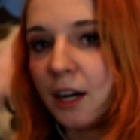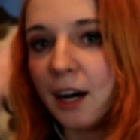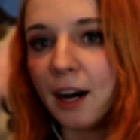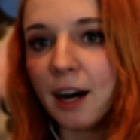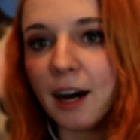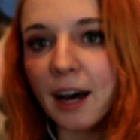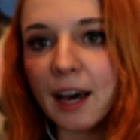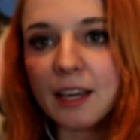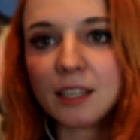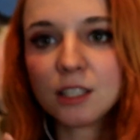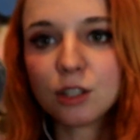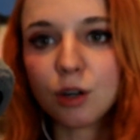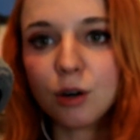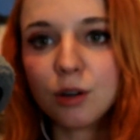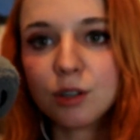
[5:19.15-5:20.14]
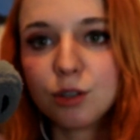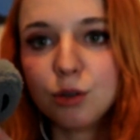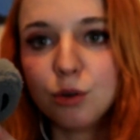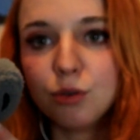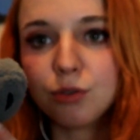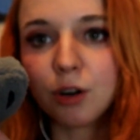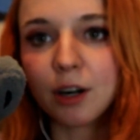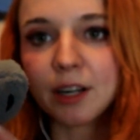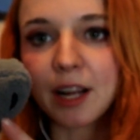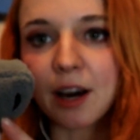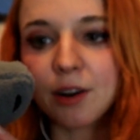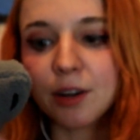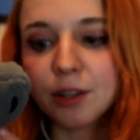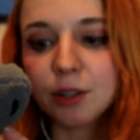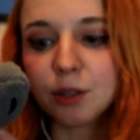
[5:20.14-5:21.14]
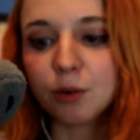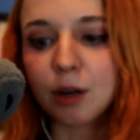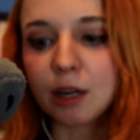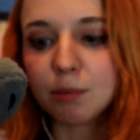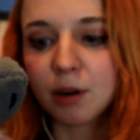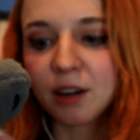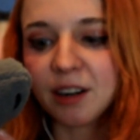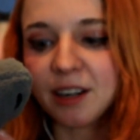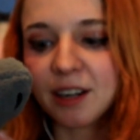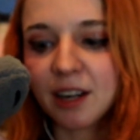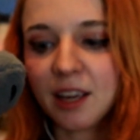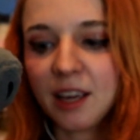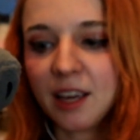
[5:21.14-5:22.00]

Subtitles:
I sewed too far down on the gray part